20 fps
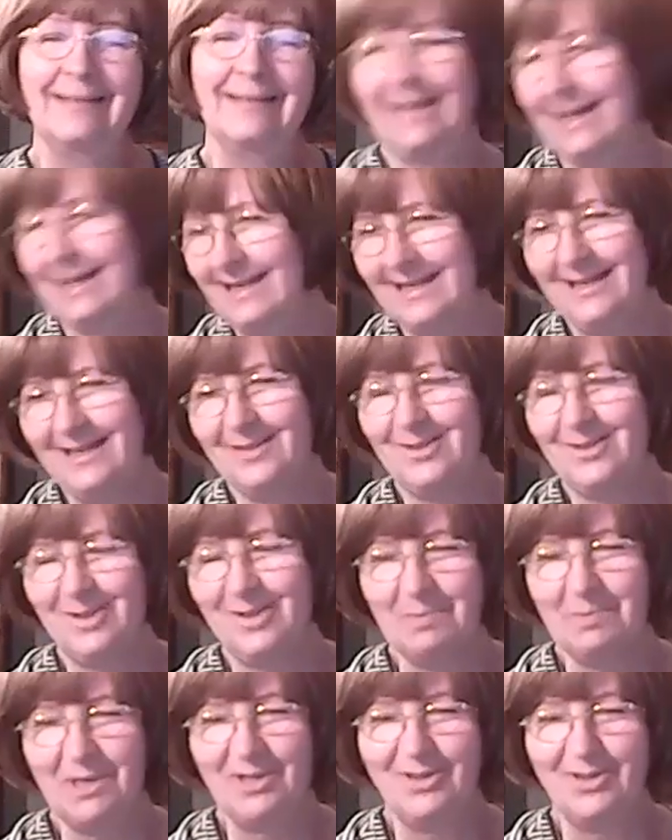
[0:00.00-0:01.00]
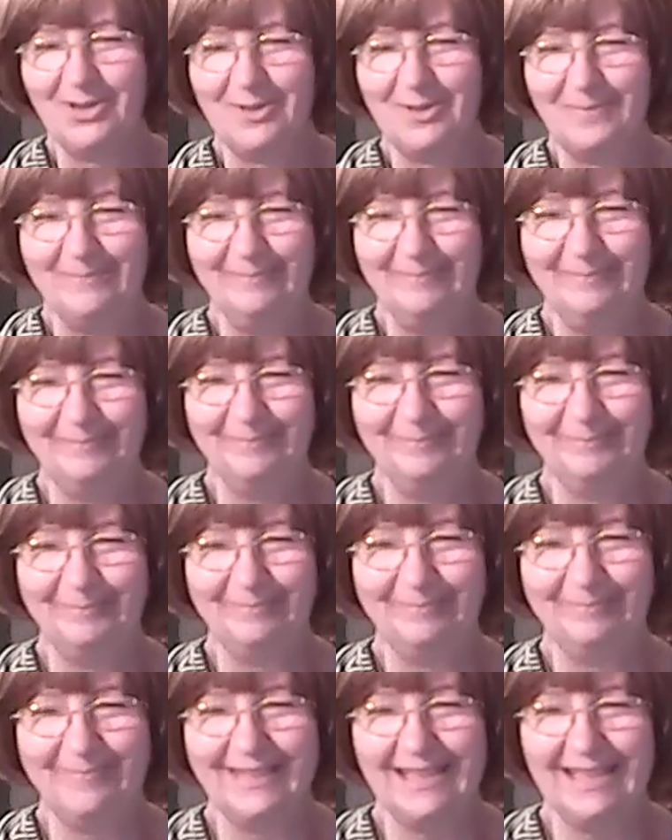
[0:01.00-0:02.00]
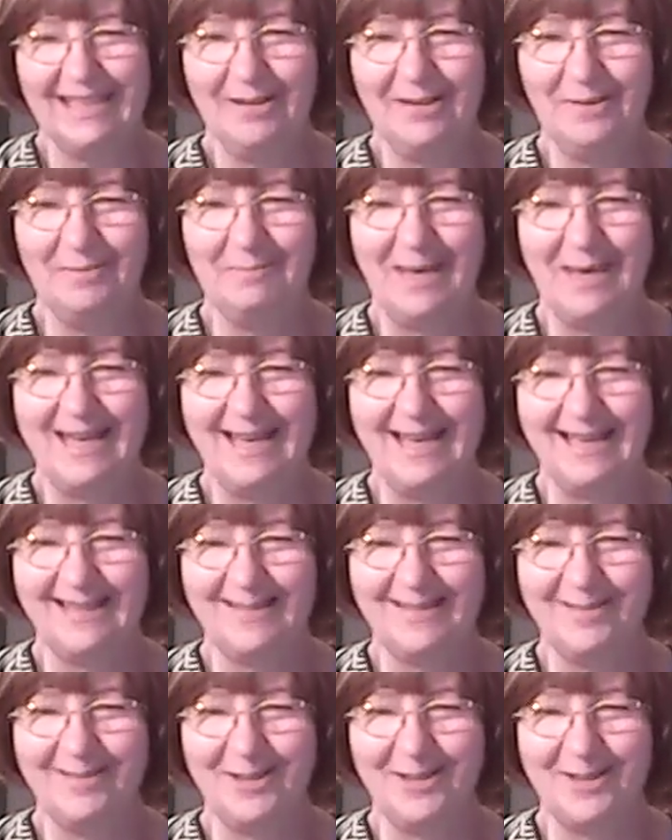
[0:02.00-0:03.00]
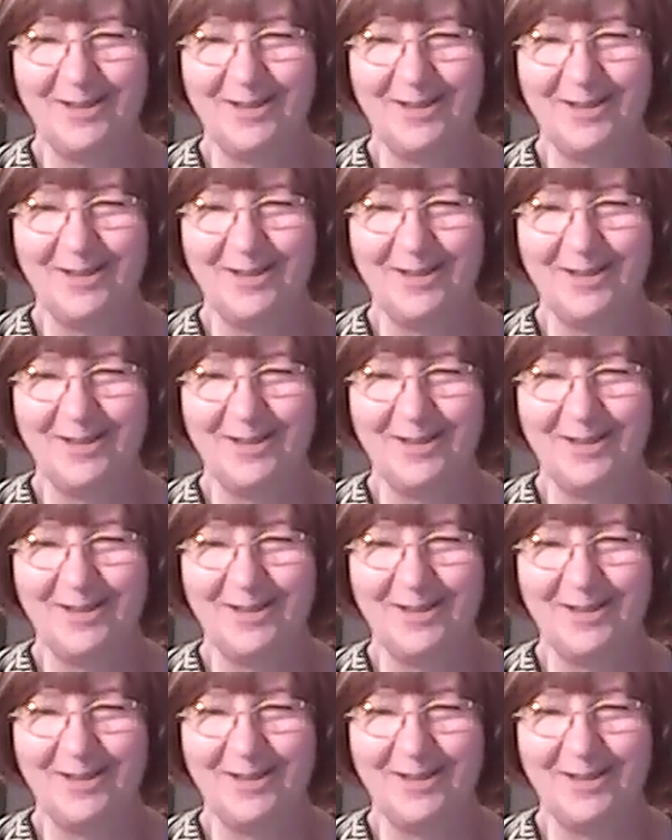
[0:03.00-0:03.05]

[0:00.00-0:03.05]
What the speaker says: thank you so much. See you on my next